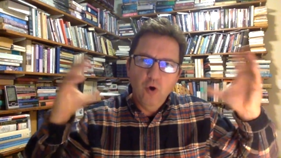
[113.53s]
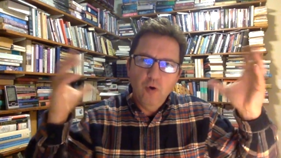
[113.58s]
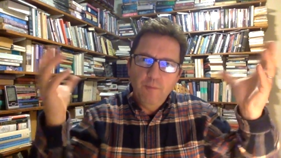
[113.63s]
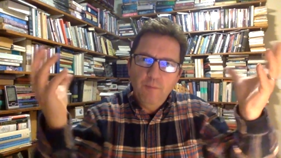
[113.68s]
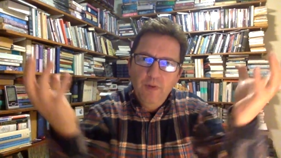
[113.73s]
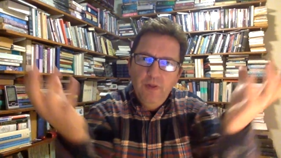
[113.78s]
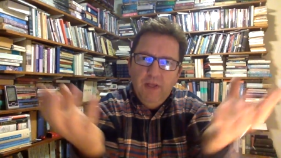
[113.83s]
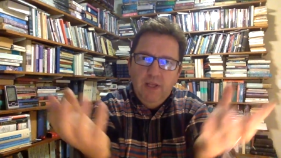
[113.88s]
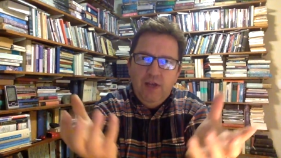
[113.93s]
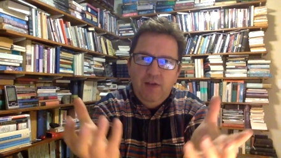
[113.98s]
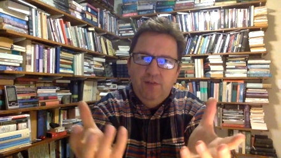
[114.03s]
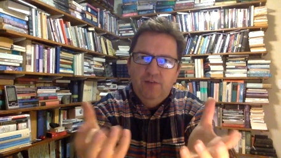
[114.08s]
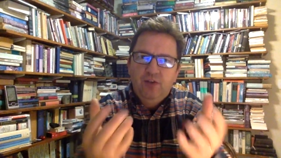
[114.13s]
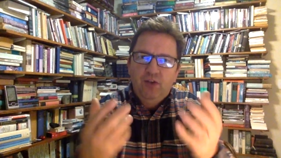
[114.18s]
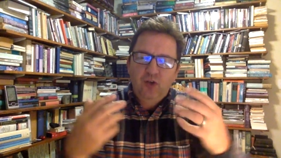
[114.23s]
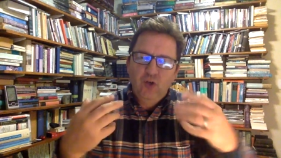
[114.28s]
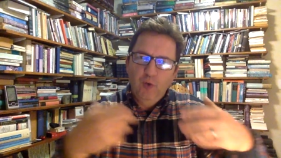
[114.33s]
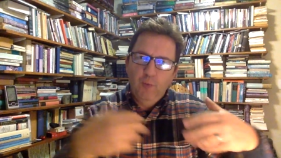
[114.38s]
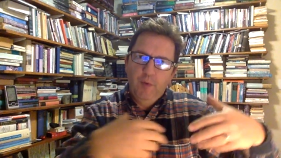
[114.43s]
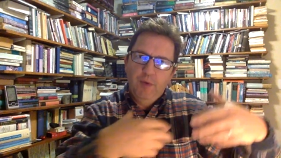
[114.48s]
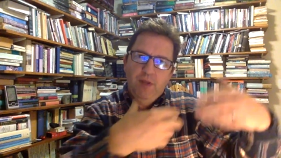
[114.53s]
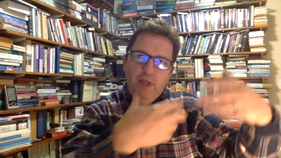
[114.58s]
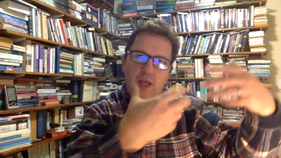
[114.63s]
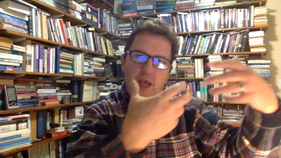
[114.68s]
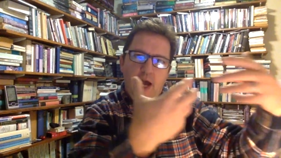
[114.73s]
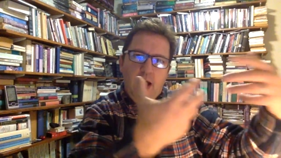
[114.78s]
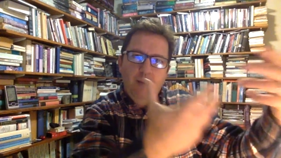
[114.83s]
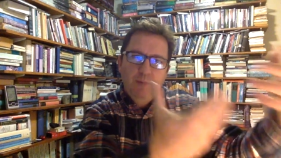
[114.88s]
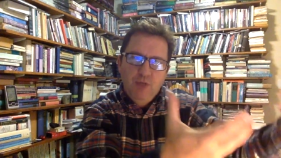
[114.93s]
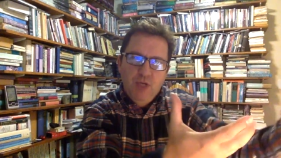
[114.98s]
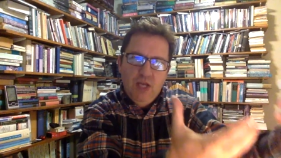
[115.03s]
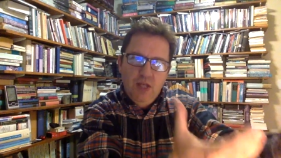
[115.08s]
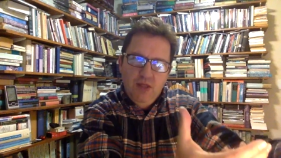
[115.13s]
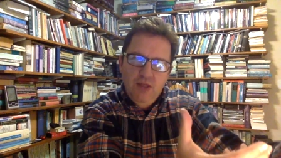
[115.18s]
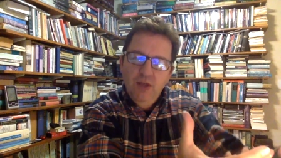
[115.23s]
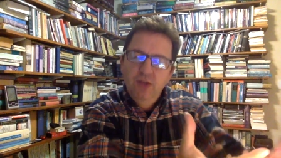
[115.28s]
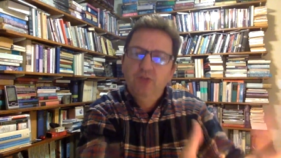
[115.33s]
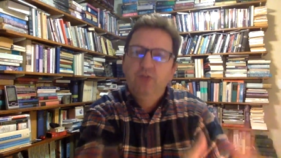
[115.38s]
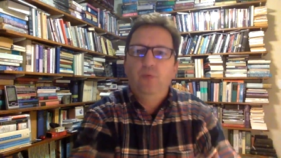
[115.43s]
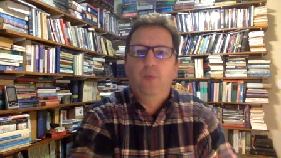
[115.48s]
beliefs interpret the object
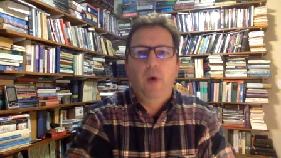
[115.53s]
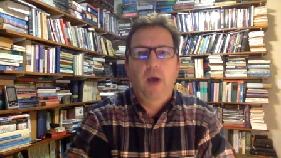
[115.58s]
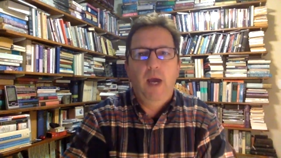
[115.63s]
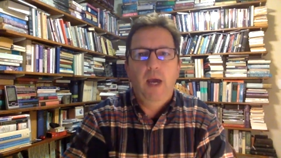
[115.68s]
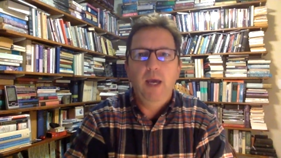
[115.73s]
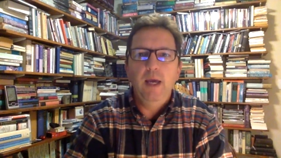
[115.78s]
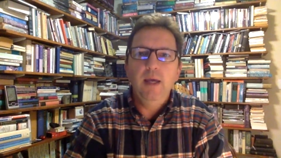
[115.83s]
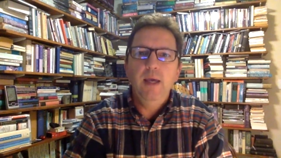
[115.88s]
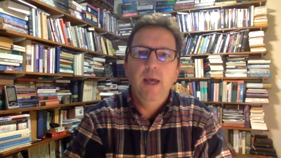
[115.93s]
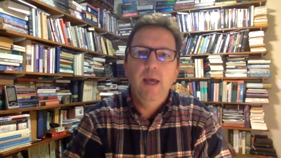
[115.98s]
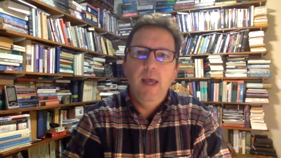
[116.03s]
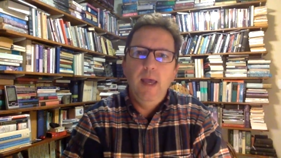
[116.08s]
this way,